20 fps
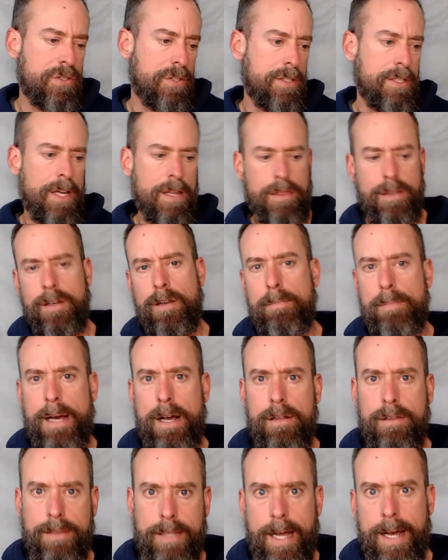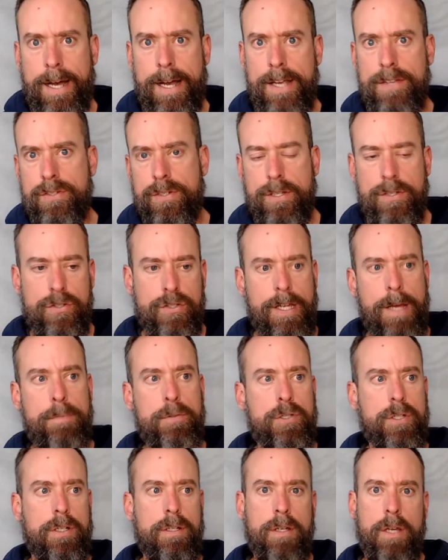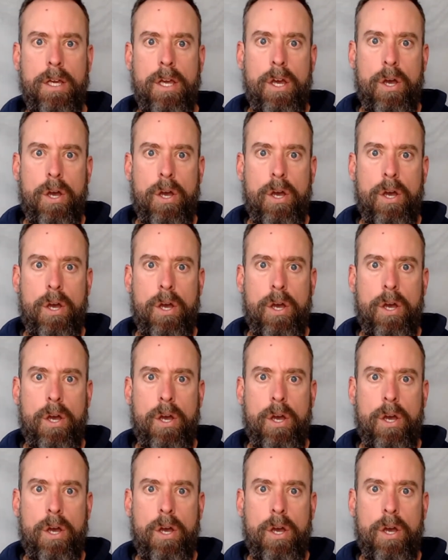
and nothing about lies and deception.